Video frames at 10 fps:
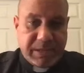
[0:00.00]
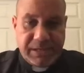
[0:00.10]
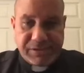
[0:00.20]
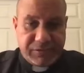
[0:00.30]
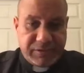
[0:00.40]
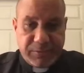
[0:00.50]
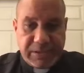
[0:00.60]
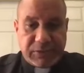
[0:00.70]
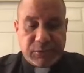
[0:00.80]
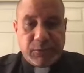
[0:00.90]
edges that we
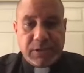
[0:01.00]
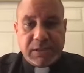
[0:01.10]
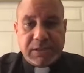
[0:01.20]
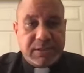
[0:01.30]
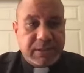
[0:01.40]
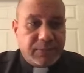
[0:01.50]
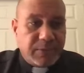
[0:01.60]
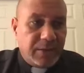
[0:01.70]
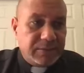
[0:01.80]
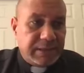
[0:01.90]
need to work
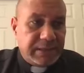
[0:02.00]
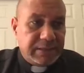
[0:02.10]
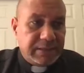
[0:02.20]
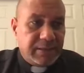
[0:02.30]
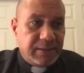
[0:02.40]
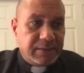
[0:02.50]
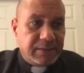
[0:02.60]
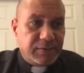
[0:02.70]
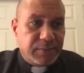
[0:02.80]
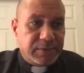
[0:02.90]
around, and
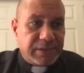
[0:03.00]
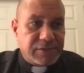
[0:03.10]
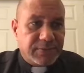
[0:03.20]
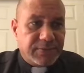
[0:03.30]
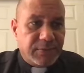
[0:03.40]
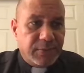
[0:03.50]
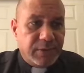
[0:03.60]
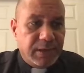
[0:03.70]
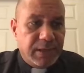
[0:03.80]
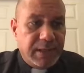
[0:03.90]
there's potential
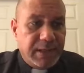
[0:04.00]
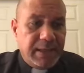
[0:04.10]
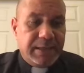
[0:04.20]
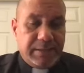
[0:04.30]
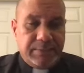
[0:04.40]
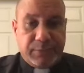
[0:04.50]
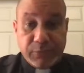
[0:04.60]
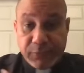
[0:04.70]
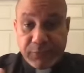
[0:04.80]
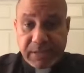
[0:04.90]
for
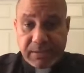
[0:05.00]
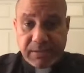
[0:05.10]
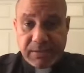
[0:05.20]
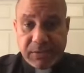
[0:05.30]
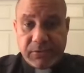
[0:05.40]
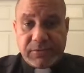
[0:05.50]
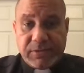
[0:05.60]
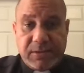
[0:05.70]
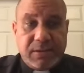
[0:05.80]
improving those